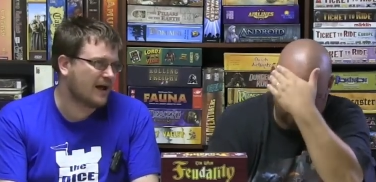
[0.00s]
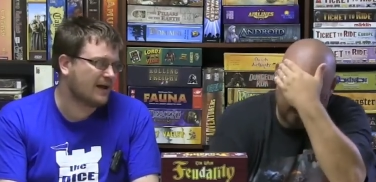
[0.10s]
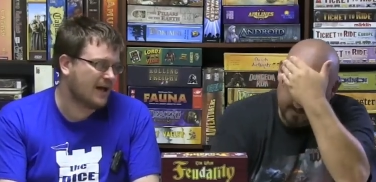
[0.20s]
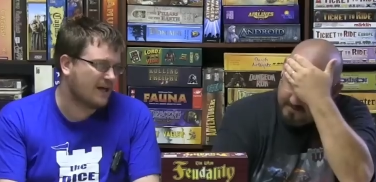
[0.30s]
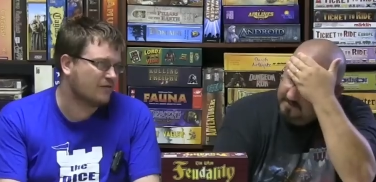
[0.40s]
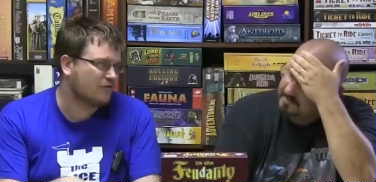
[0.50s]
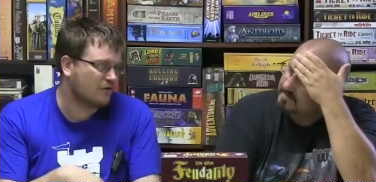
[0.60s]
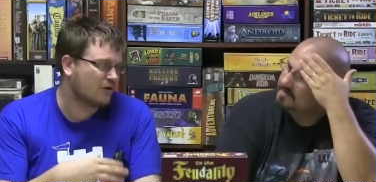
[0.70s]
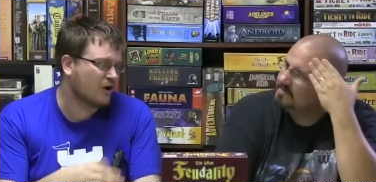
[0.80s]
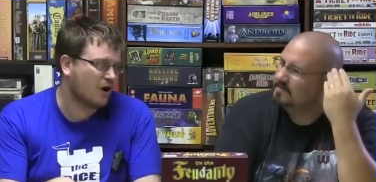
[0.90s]
Speaker 1: deck and
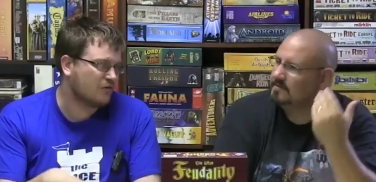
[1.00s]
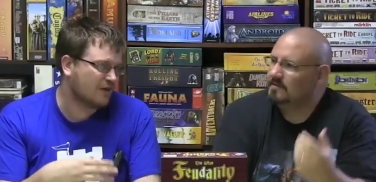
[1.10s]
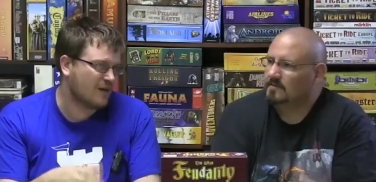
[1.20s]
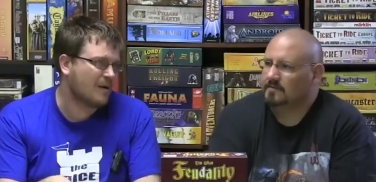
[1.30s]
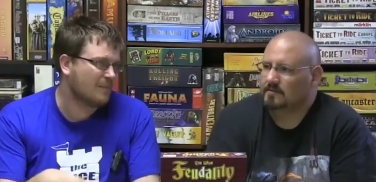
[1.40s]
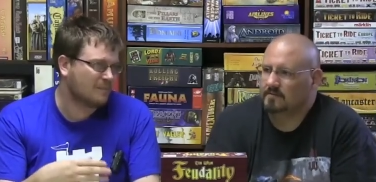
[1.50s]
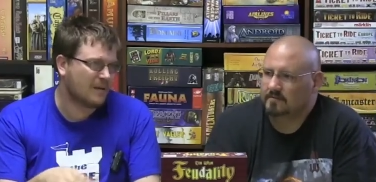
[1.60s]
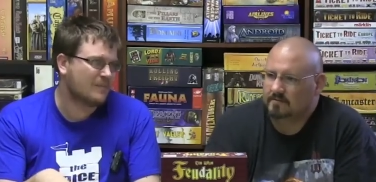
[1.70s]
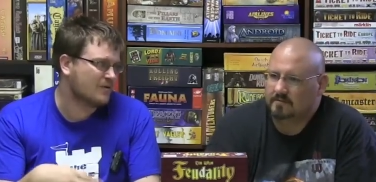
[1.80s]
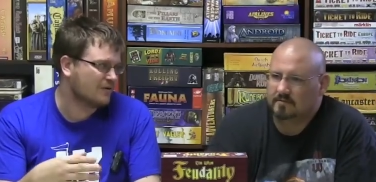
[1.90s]
certain cards came up,
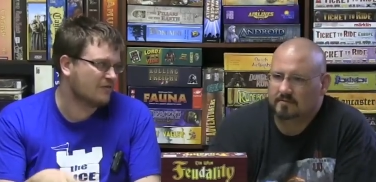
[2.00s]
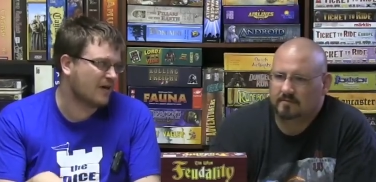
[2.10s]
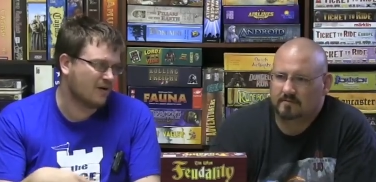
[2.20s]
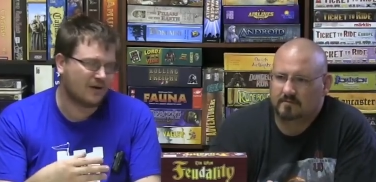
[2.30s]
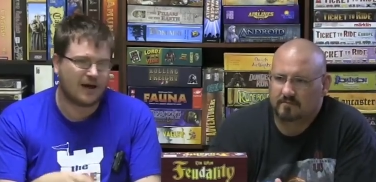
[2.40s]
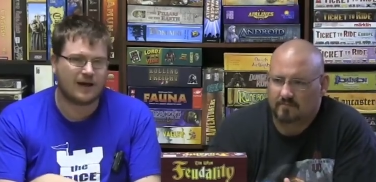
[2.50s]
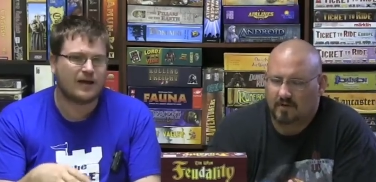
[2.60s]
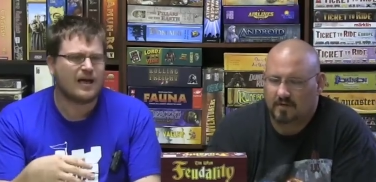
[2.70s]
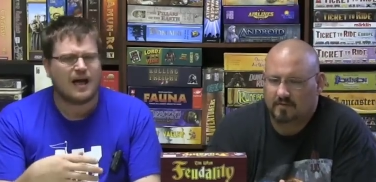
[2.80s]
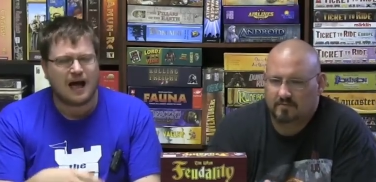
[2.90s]
maybe you could say, okay,
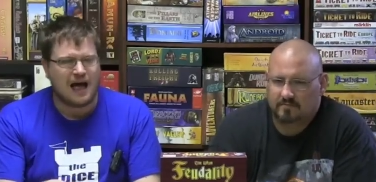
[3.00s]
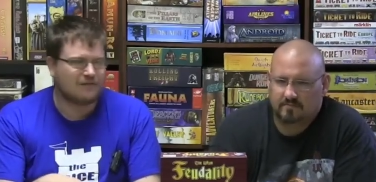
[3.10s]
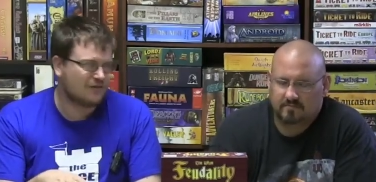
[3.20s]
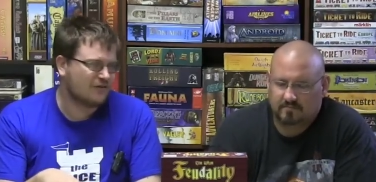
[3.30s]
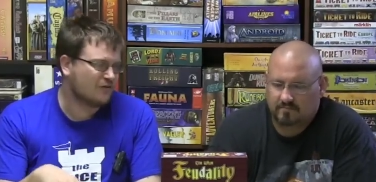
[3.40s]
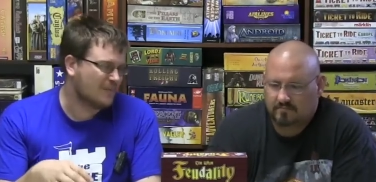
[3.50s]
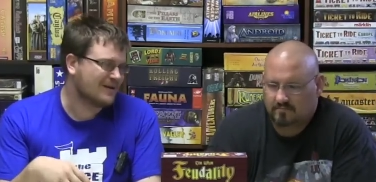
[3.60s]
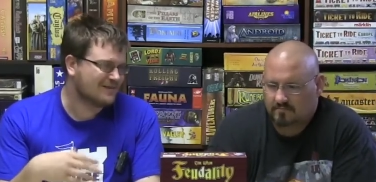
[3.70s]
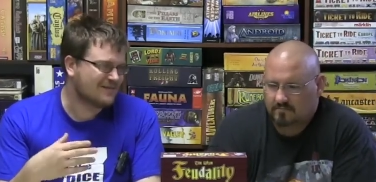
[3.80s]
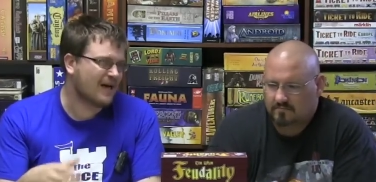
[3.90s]
right. I haven't seen too
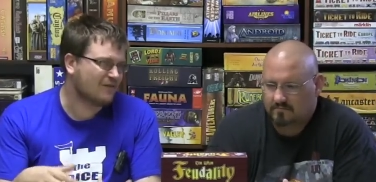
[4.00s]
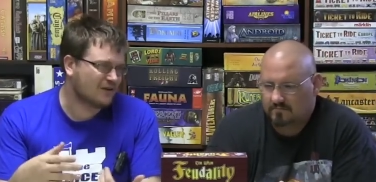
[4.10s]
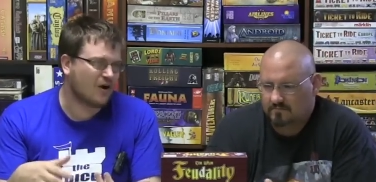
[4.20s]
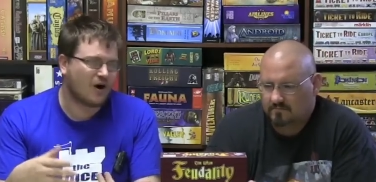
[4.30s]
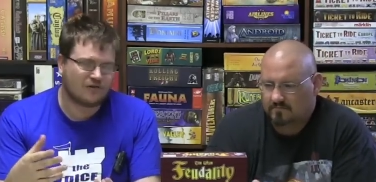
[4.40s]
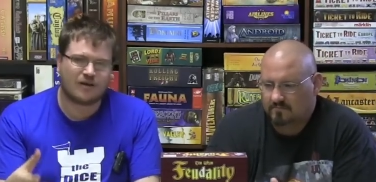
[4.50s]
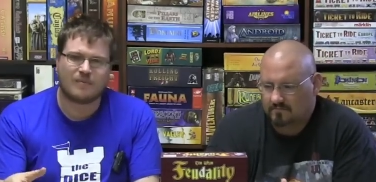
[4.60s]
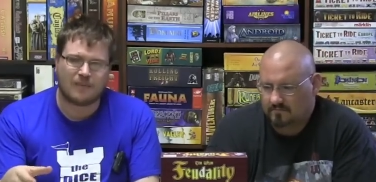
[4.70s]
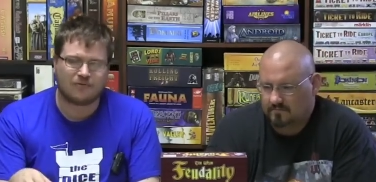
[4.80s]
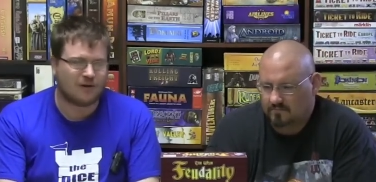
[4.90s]
many seven cards
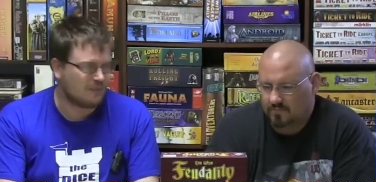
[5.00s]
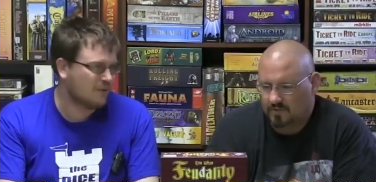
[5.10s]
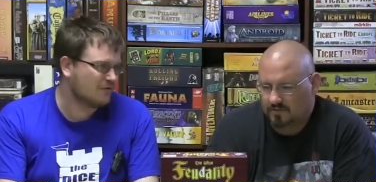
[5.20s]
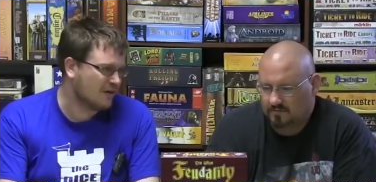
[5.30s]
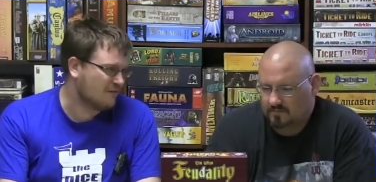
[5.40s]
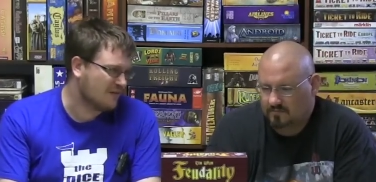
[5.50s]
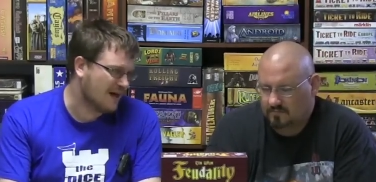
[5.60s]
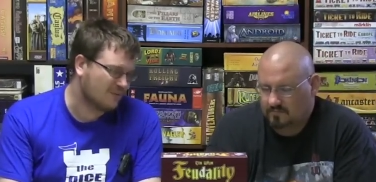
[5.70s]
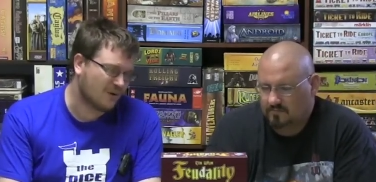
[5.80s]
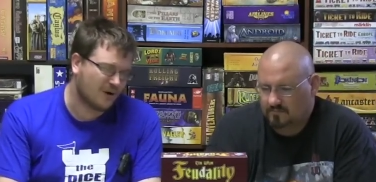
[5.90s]
come up, so I'm going right. to put stuff in
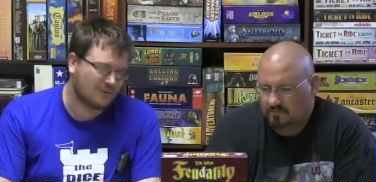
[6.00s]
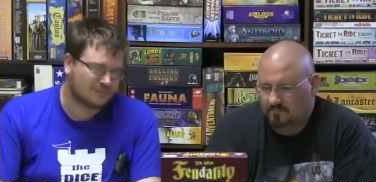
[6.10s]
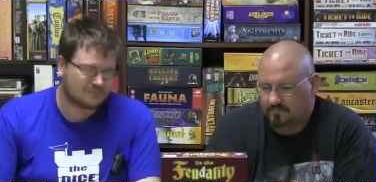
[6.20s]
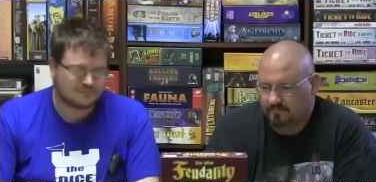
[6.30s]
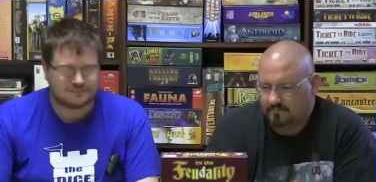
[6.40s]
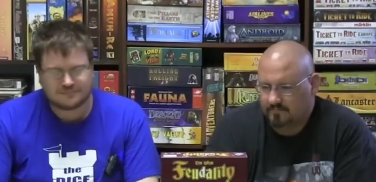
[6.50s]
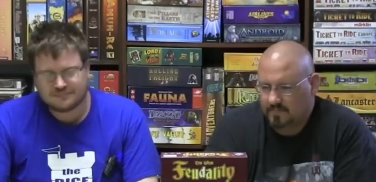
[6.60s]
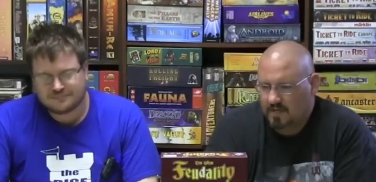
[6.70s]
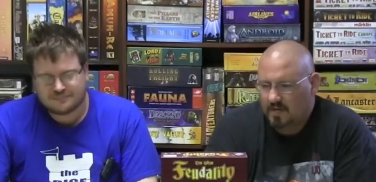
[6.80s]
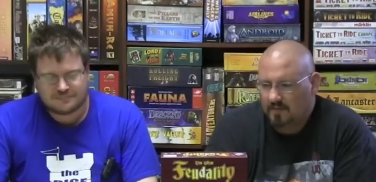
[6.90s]
that
Speaker 2: row. Mm-hmm.
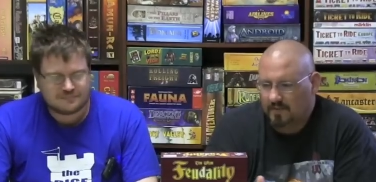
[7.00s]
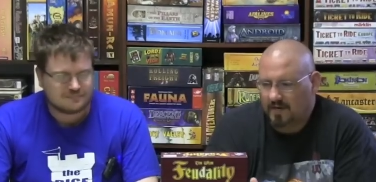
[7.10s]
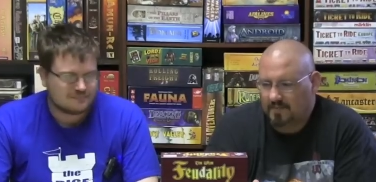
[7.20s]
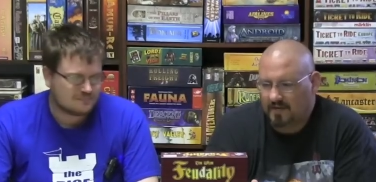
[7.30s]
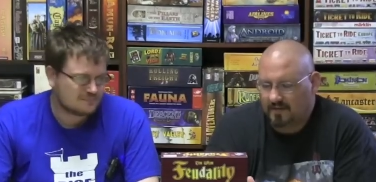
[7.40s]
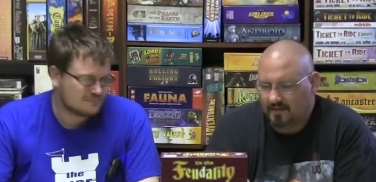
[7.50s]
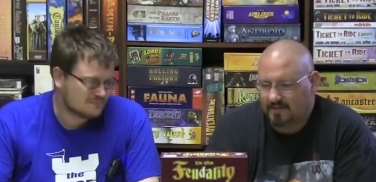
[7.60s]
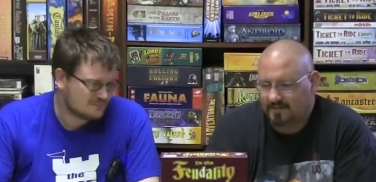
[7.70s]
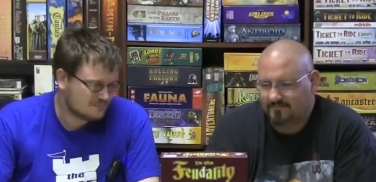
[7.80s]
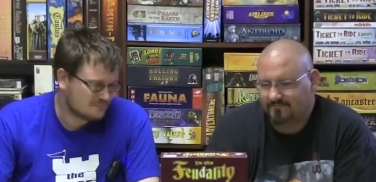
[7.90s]
But I
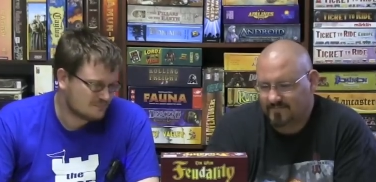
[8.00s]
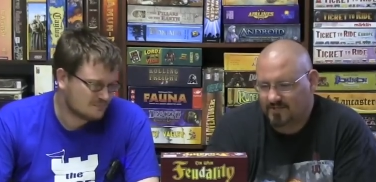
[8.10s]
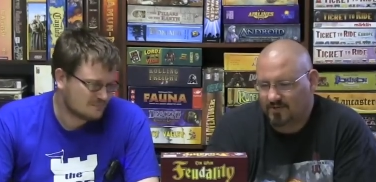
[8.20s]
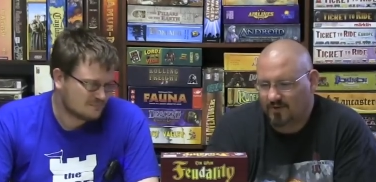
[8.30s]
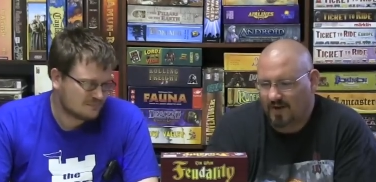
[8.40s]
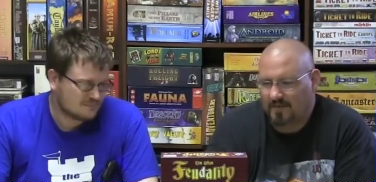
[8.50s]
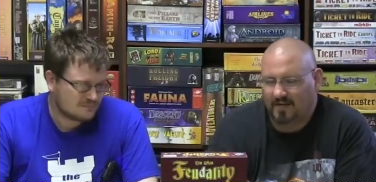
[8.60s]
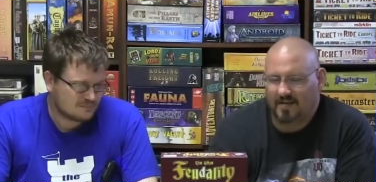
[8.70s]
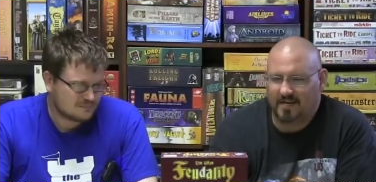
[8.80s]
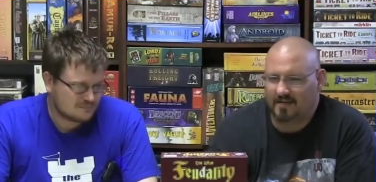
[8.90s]
mean, so I
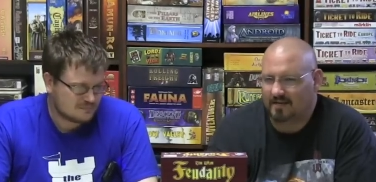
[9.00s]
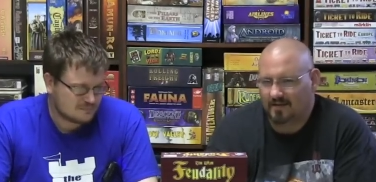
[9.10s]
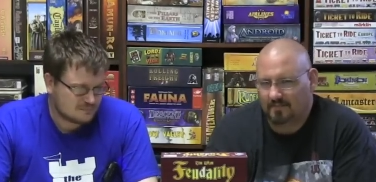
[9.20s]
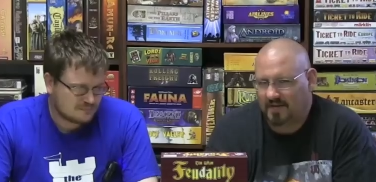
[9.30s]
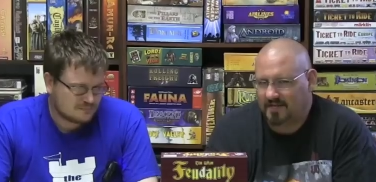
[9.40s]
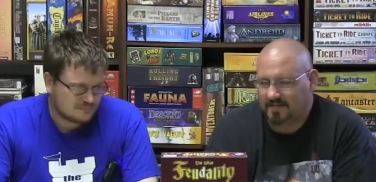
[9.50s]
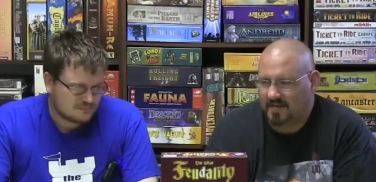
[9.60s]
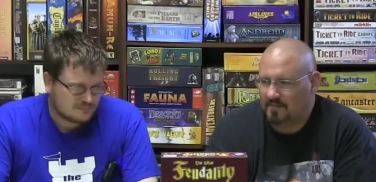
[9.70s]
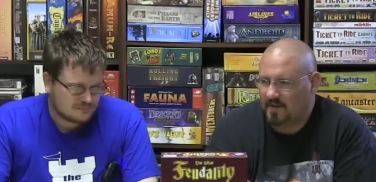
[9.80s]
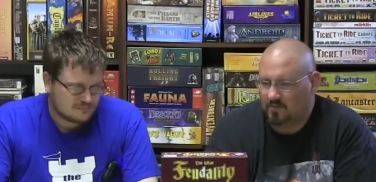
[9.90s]
mean, he by the end
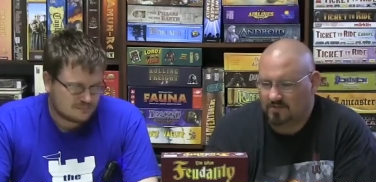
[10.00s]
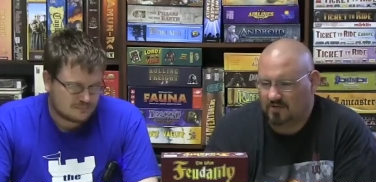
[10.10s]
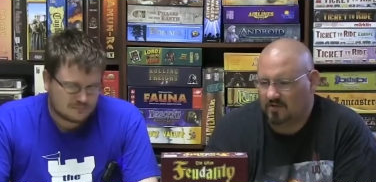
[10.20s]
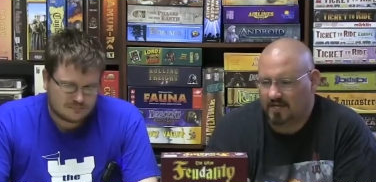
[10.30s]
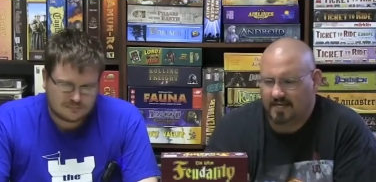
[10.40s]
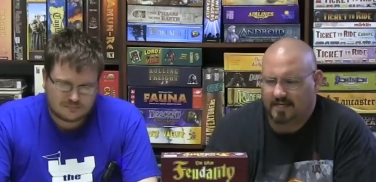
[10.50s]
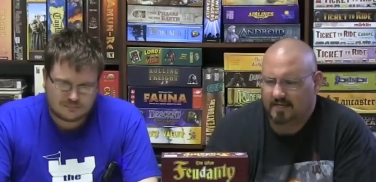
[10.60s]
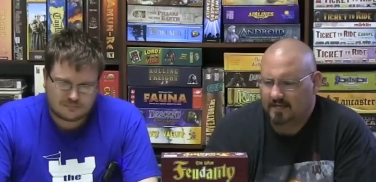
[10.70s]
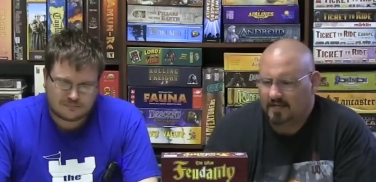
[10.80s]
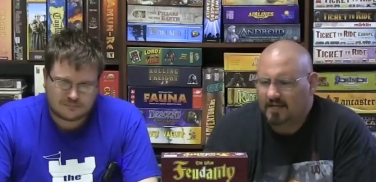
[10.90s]
of the game, he was all like,
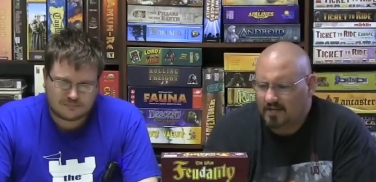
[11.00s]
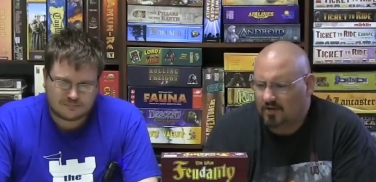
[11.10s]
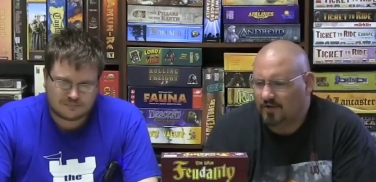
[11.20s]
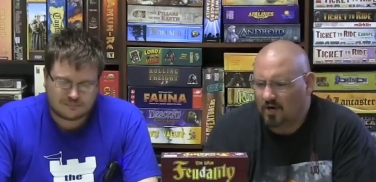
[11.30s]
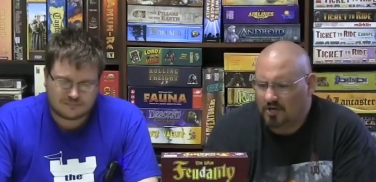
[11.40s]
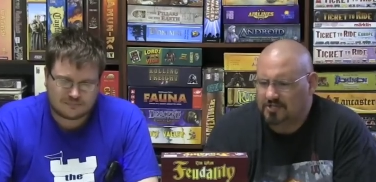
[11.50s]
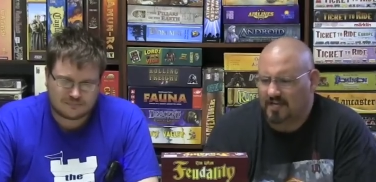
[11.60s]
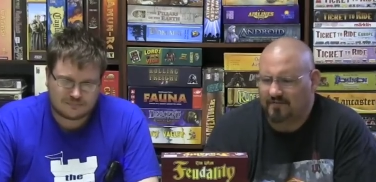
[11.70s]
you know, there are